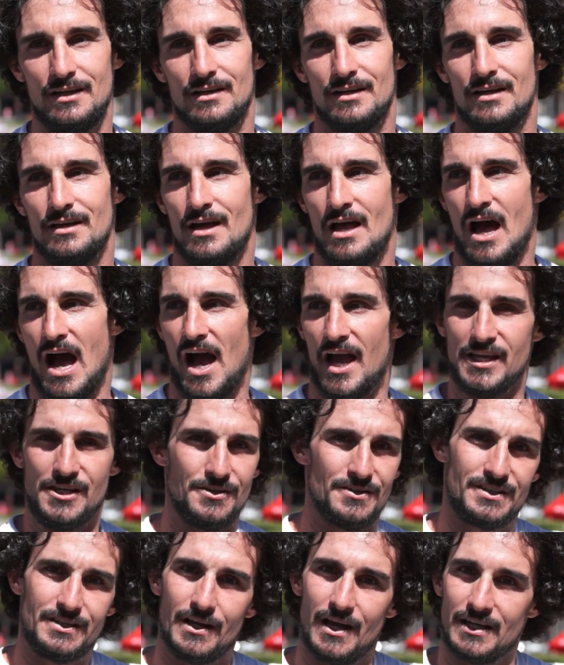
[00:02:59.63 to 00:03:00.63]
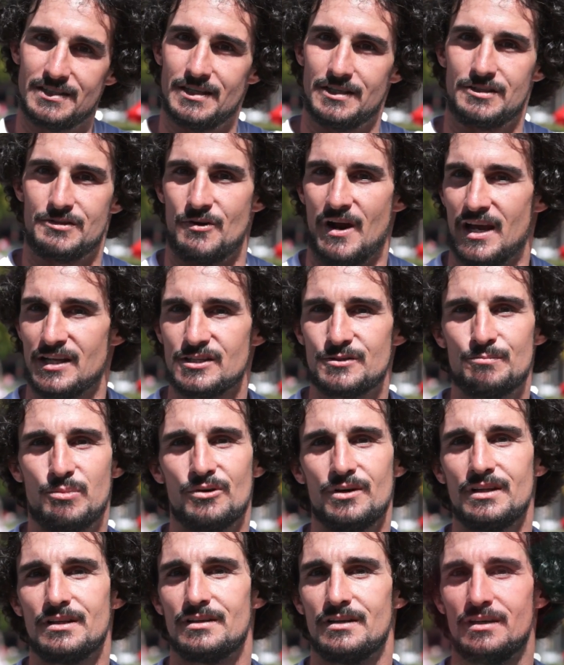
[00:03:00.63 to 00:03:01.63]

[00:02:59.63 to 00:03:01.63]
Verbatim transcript: I use it as a transport